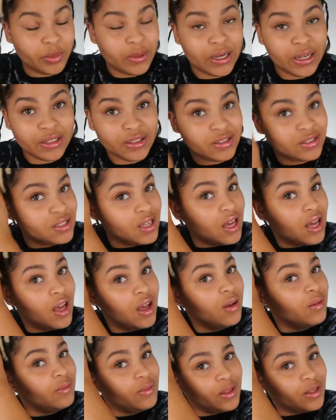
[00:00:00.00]
but at the time,
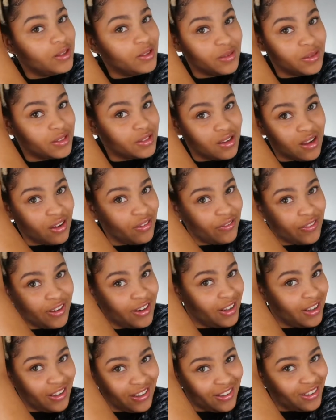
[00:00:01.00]
it's not funny.